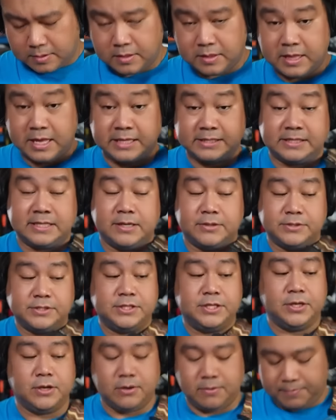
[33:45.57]
That
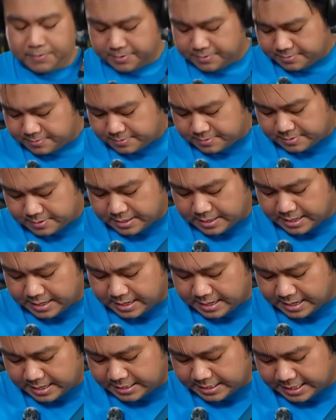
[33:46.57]
sounds dope.
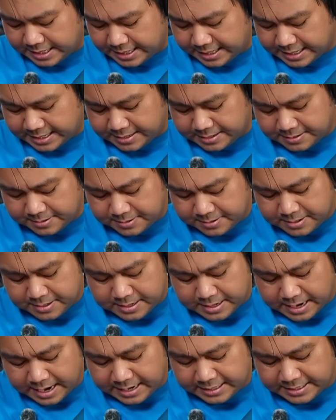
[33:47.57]
I dig it.
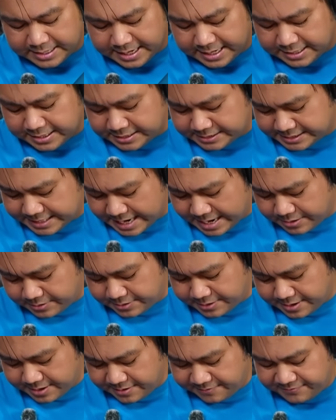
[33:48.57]
I dig the
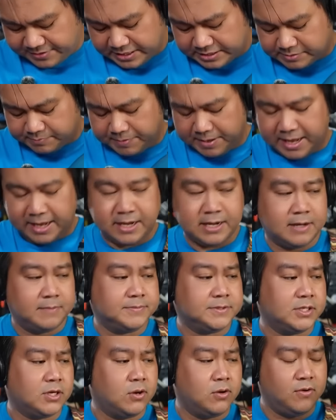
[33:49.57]
sound of these
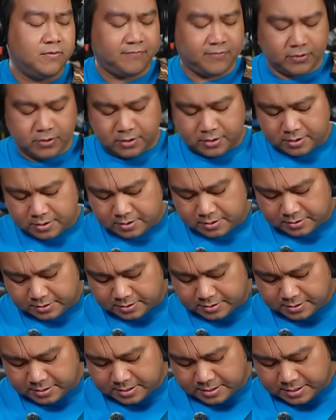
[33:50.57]
pickups
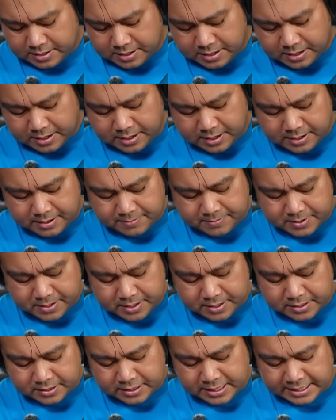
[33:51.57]
overall.
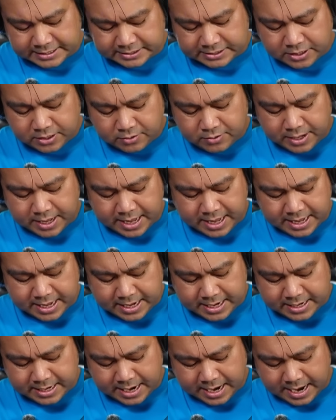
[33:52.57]
Let's go
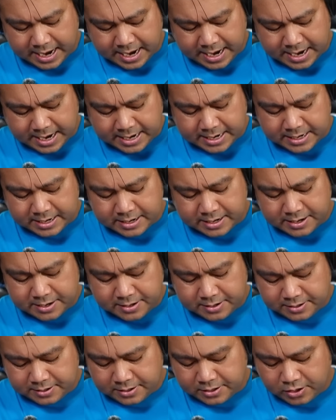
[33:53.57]
ahead and
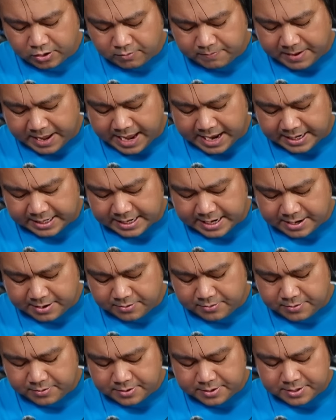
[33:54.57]
go back
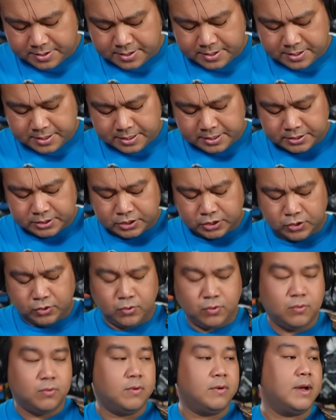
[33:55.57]
now
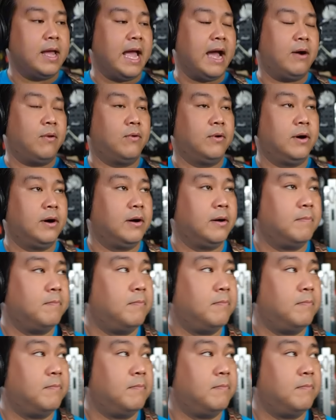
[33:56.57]
to our